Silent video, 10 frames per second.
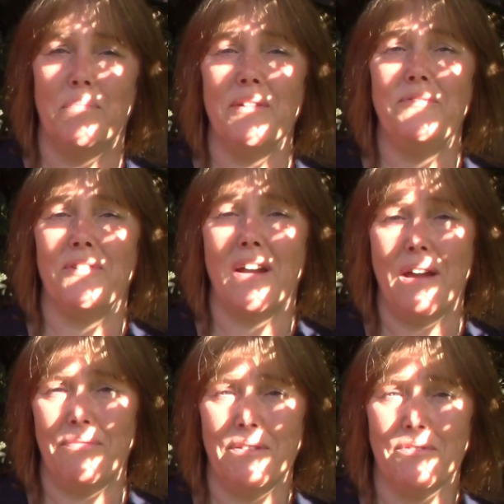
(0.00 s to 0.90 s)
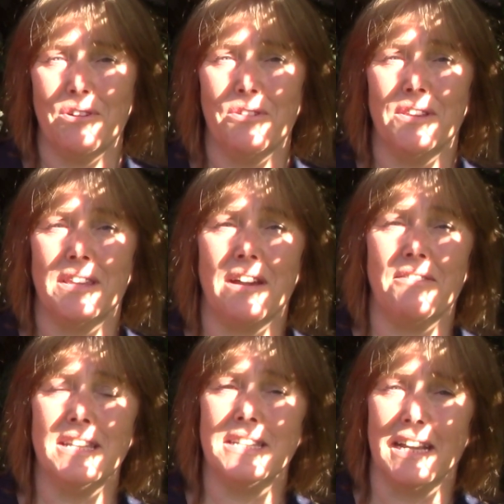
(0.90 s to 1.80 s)
But for every rule,
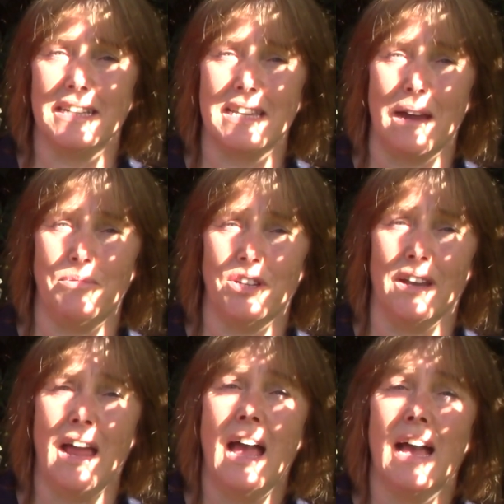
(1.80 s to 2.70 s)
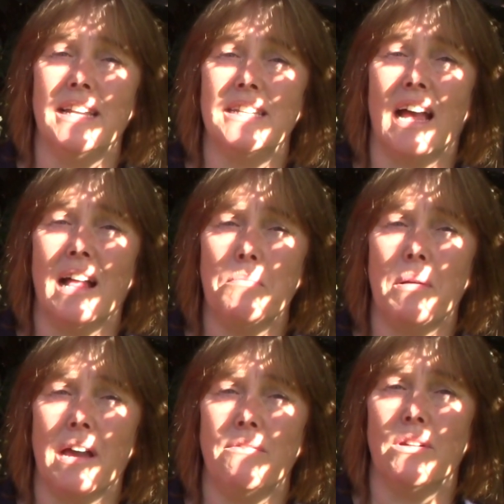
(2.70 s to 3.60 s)
there is an exception, and
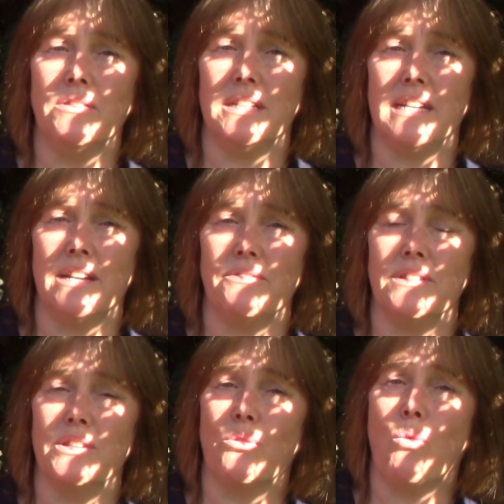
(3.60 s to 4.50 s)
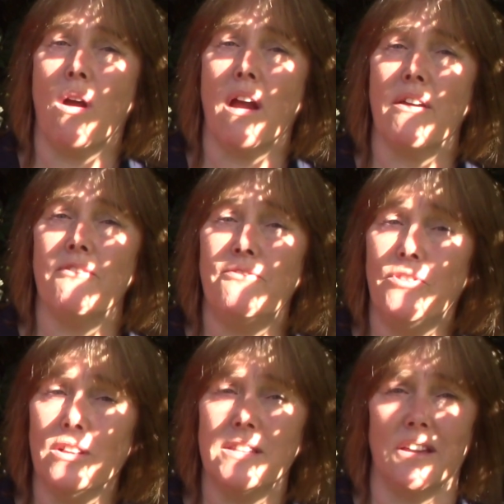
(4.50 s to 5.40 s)
alpine rhododendrons require
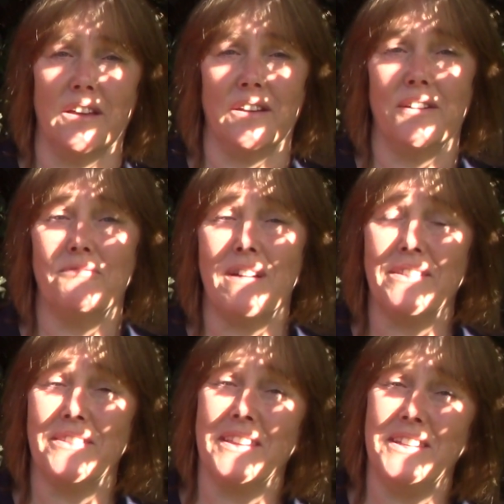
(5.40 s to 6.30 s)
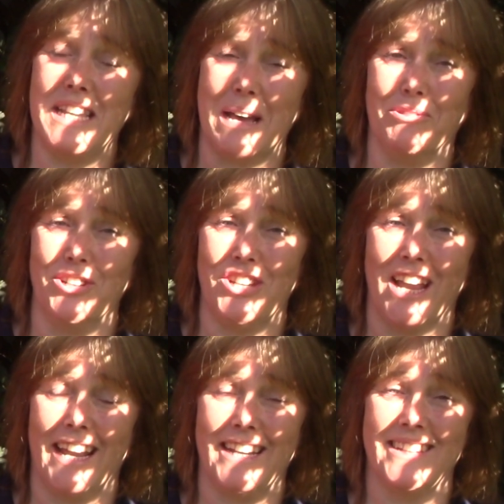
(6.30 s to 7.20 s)
full sun rather than dappled
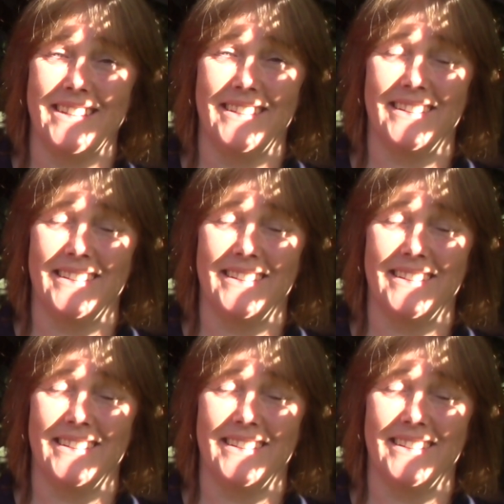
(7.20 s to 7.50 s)
shade.